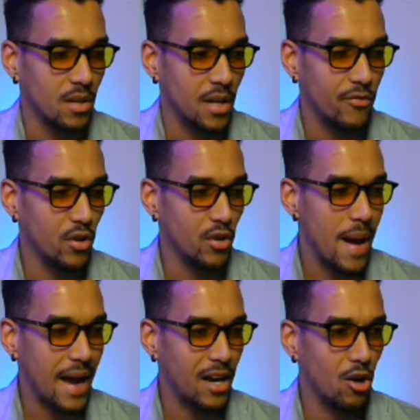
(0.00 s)
If we go
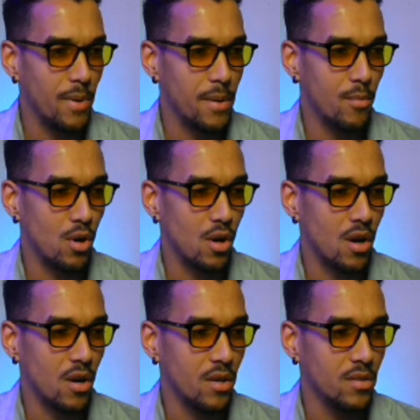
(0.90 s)
back a little bit
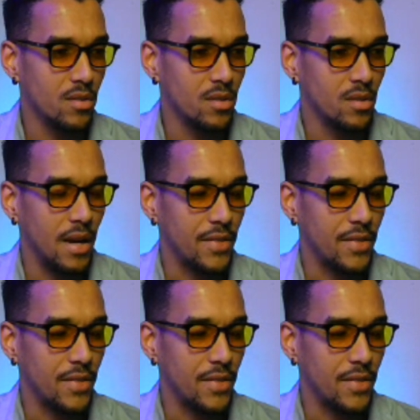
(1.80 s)
more, I